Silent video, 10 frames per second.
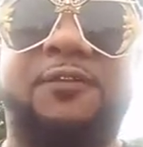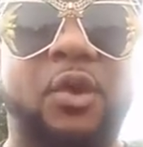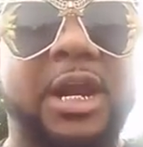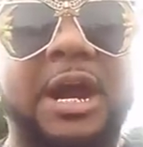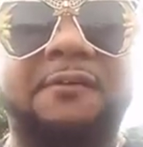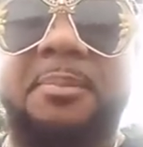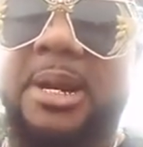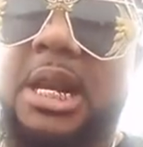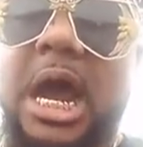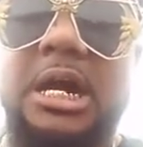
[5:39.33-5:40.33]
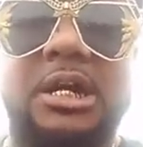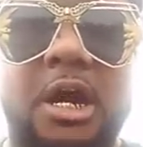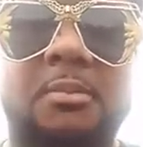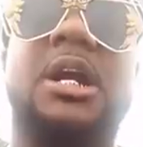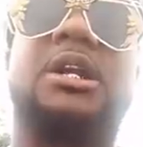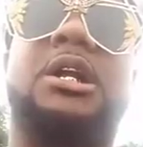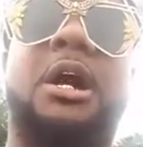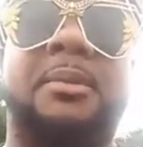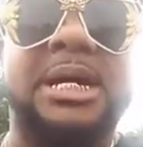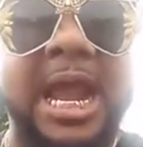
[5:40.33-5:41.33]
And if you ain't ever been locked up,
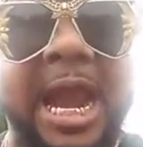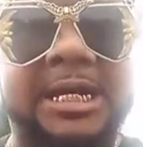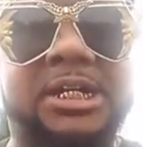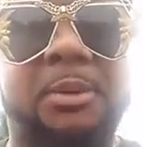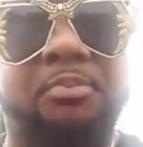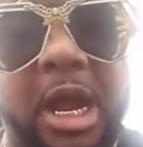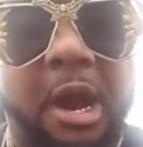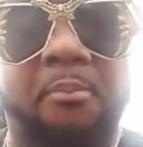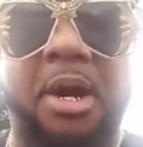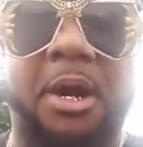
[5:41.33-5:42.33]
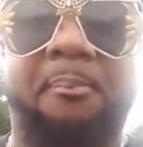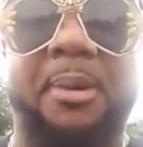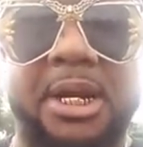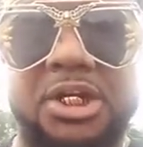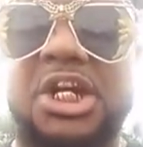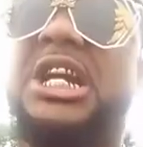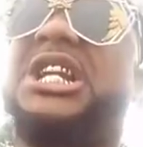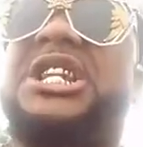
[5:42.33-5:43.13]
the number 9 is the block button, bitch.